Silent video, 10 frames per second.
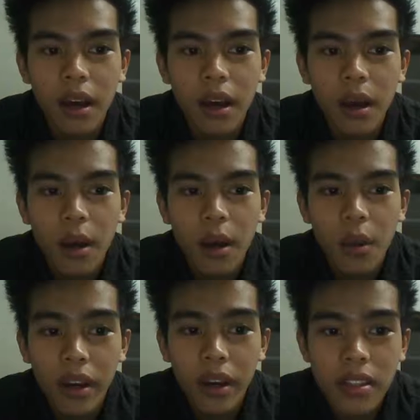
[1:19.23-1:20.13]
by its
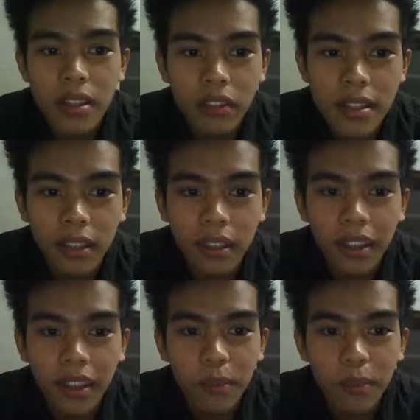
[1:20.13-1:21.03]
crescent, and
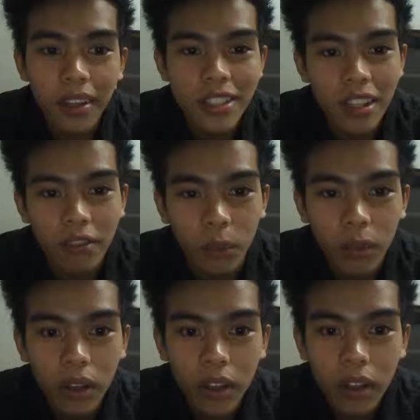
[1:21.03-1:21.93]
manage airflow
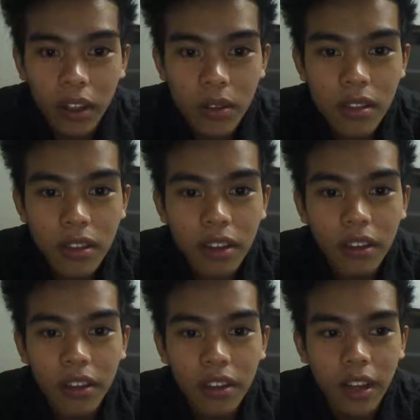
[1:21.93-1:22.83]
using the
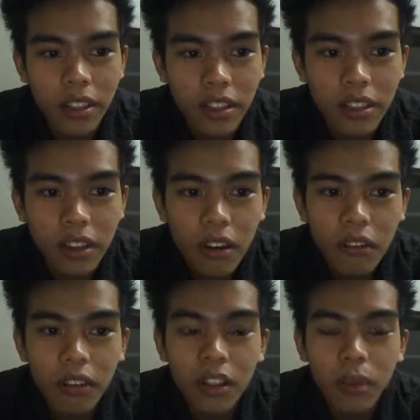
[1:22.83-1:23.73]
rear edge.
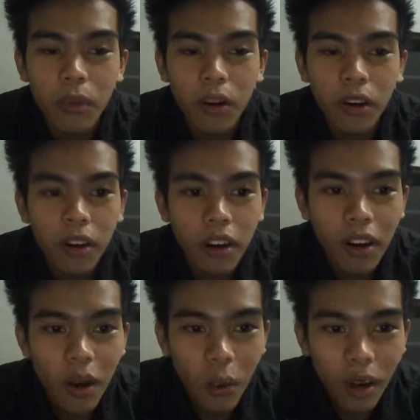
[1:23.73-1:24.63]
Furthermore,
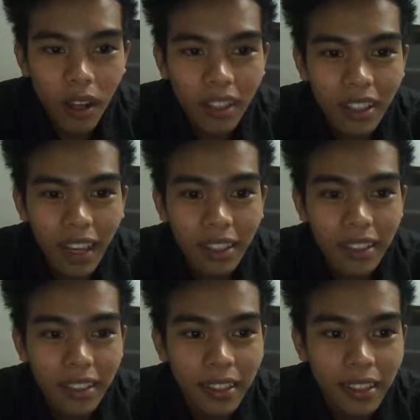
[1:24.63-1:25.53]
while
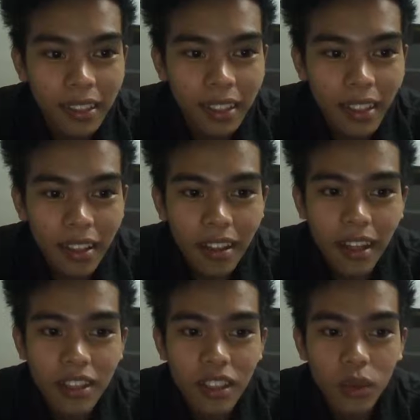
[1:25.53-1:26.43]
gliding, the
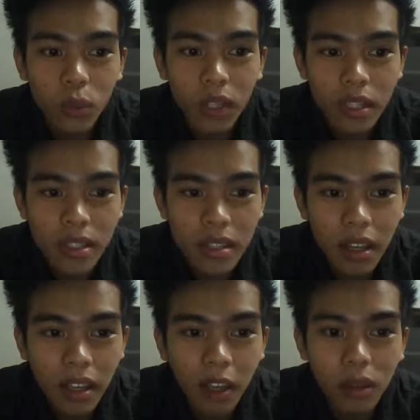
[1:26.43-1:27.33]
engine wings
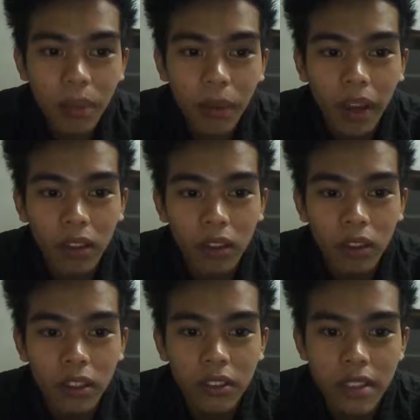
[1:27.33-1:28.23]
allow the pilot
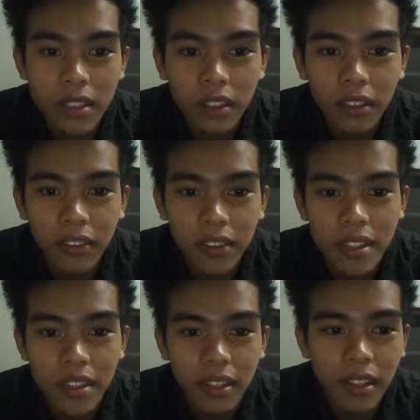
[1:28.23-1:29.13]
to increase and
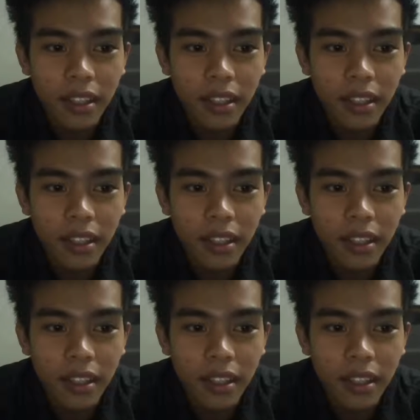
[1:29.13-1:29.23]
decrease the